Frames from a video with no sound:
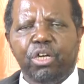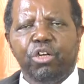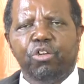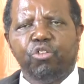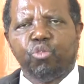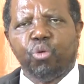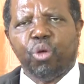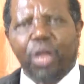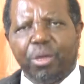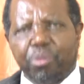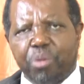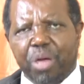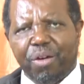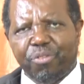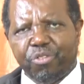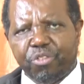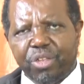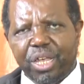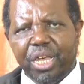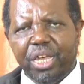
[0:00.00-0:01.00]
So like we
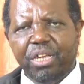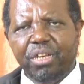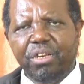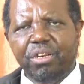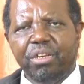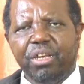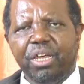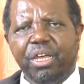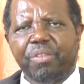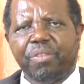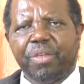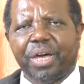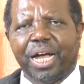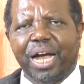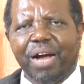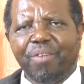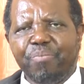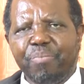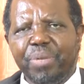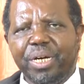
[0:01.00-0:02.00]
have said, the
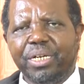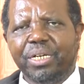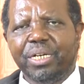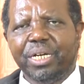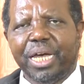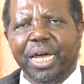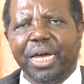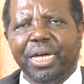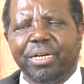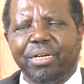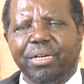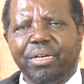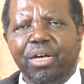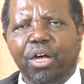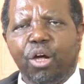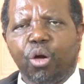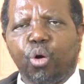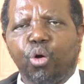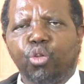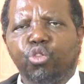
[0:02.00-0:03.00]
government
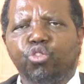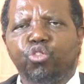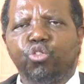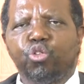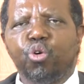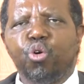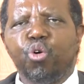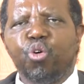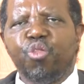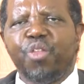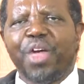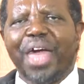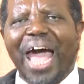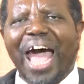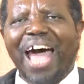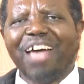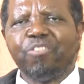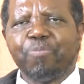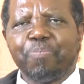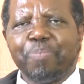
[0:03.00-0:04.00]
can control the
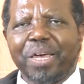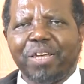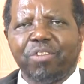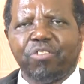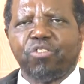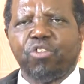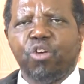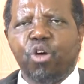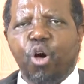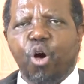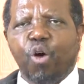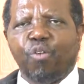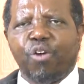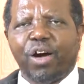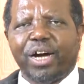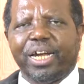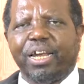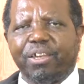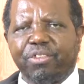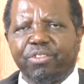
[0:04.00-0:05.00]
aspects of
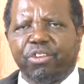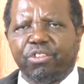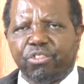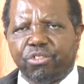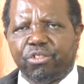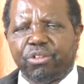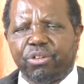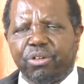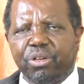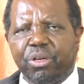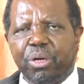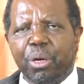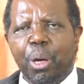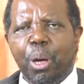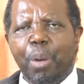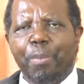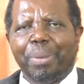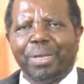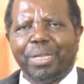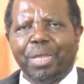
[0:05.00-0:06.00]
organization,
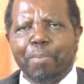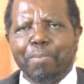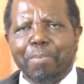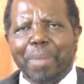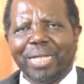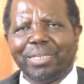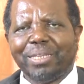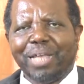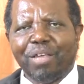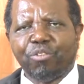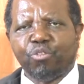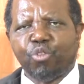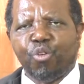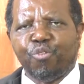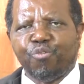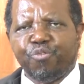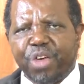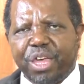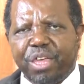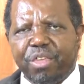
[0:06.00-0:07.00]
but the matters
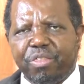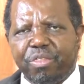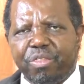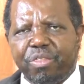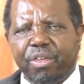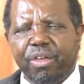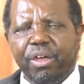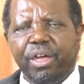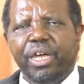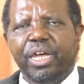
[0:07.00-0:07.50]
of faith,